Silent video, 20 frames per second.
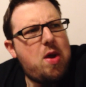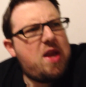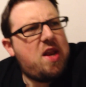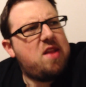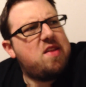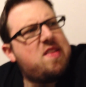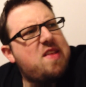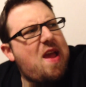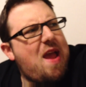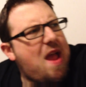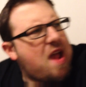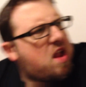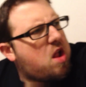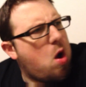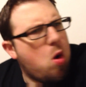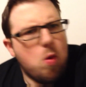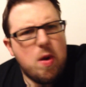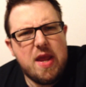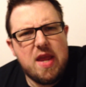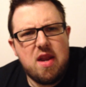it is
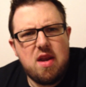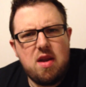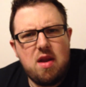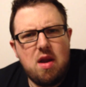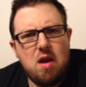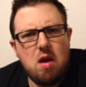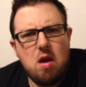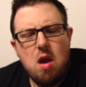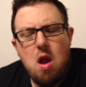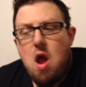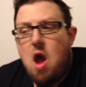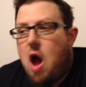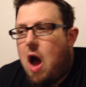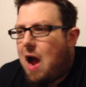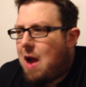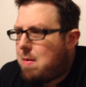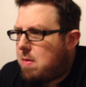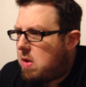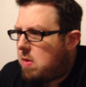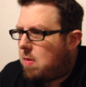echoey in here.
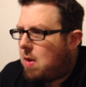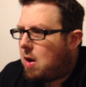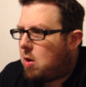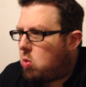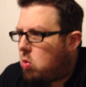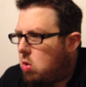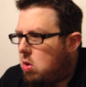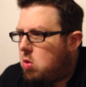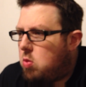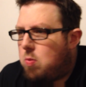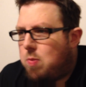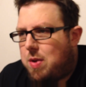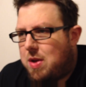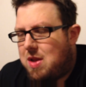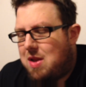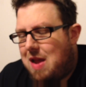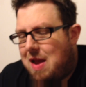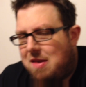I'm in my room, but